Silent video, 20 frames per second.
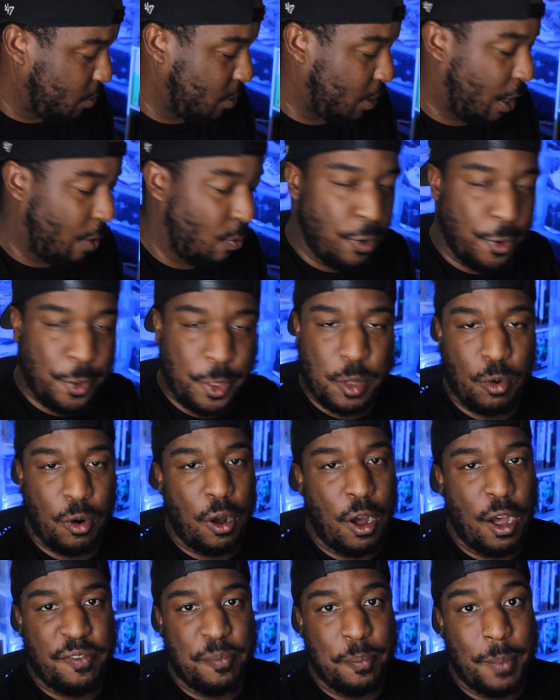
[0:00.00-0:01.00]
I won't
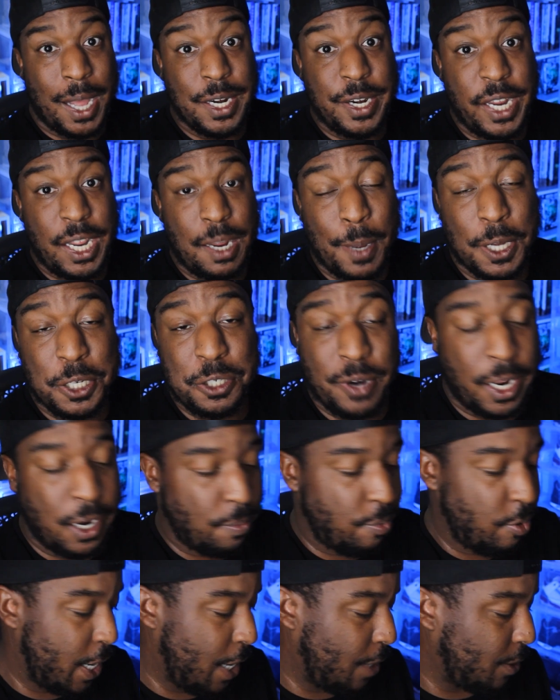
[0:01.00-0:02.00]
throw off my day by trying
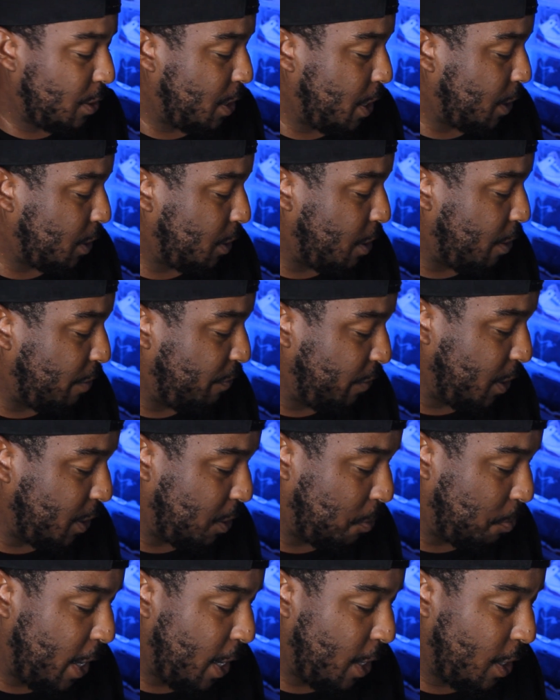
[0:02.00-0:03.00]
to pronounce that stuff in
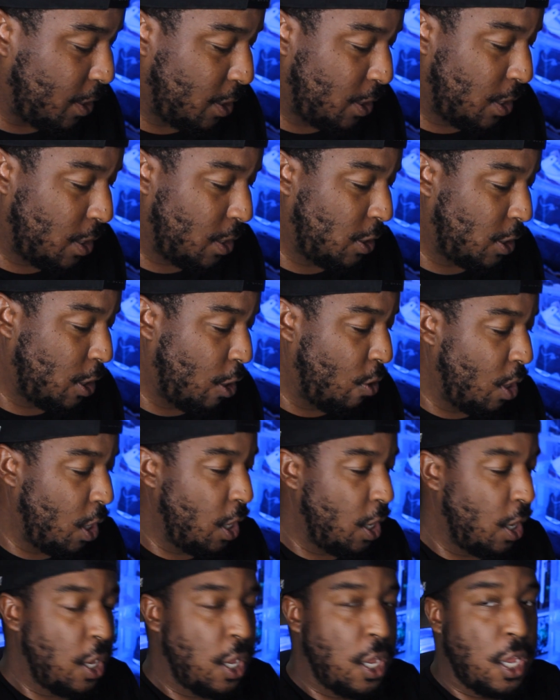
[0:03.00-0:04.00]
Spanish. So
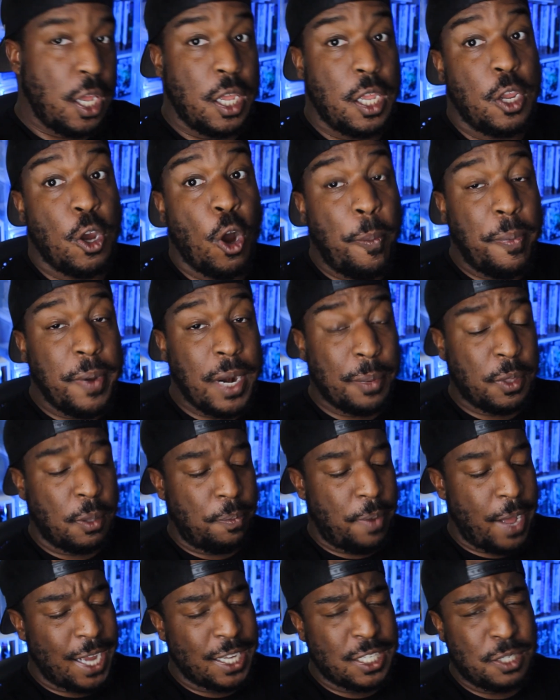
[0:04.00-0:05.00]
you open up the
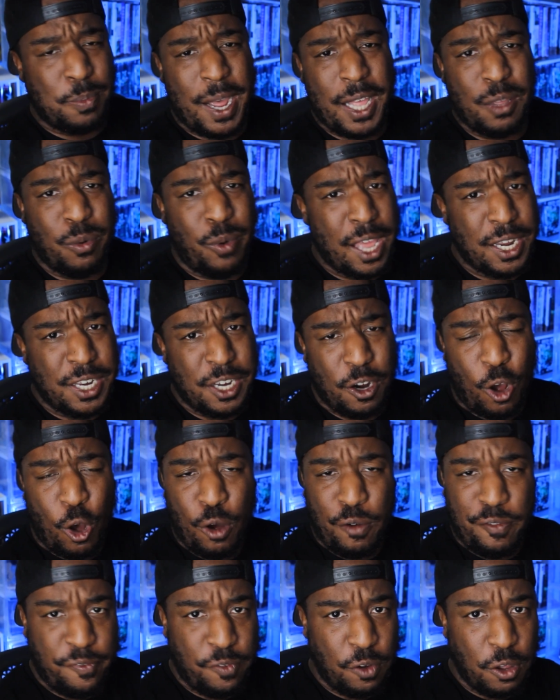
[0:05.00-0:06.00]
box. By the way, I did a
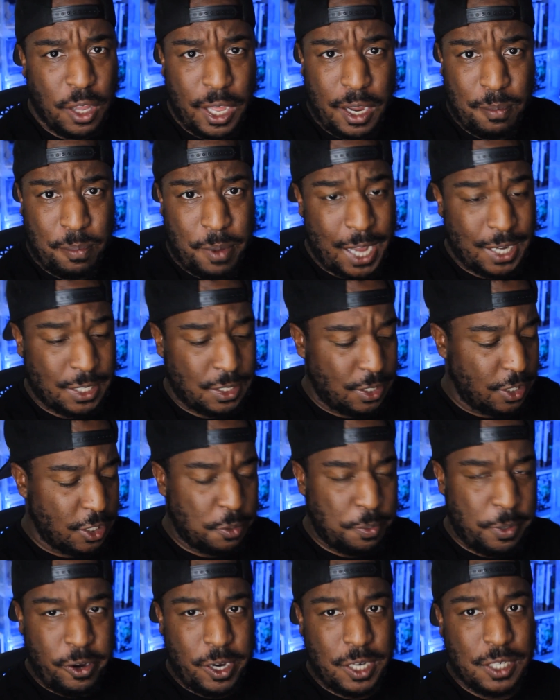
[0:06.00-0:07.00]
whole full unboxing
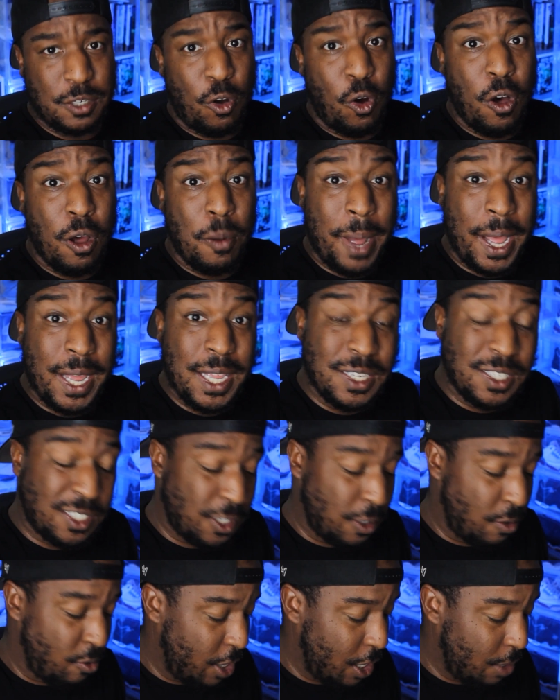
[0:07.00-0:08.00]
experience on my
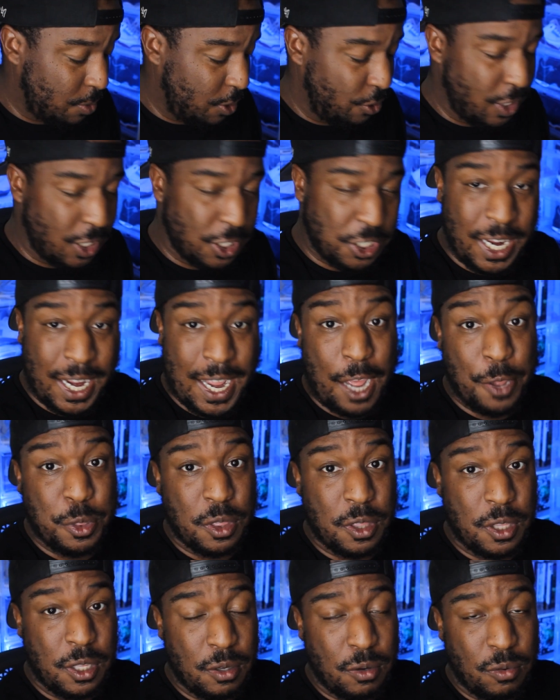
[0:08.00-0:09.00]
Instagram, so you can check out
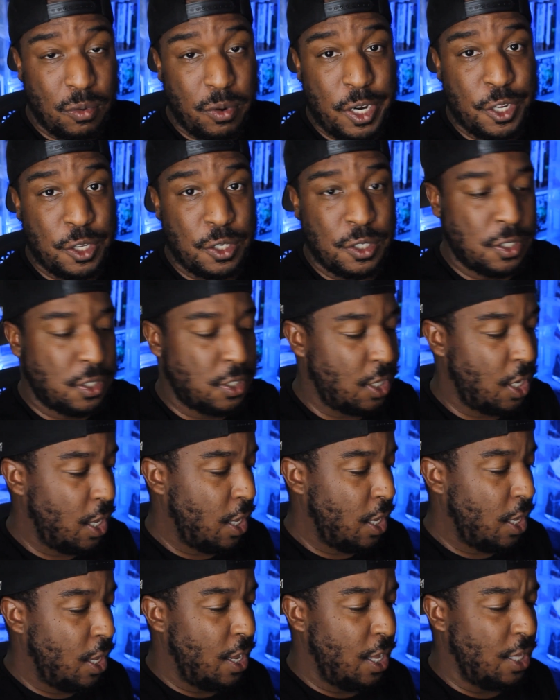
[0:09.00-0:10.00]
the reels
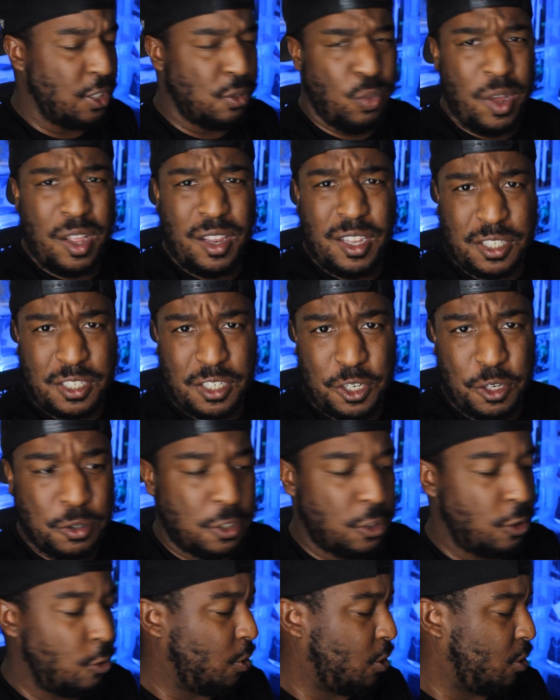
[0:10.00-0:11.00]
as well as the
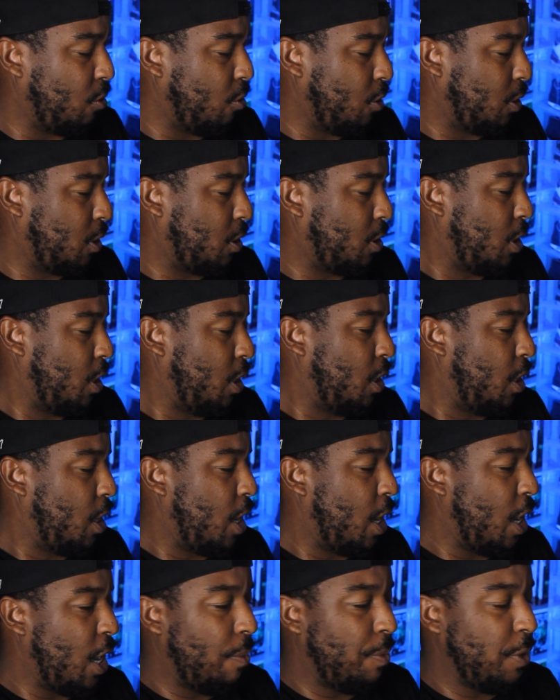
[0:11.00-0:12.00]
YouTube shorts.
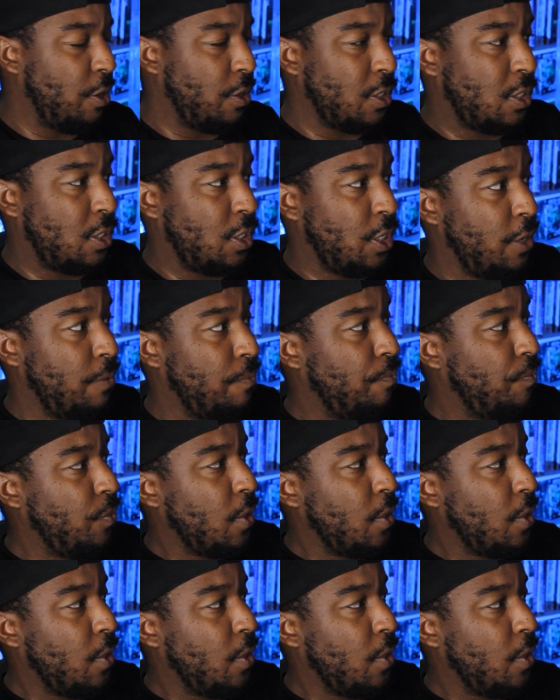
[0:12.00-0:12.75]
Uh, you can see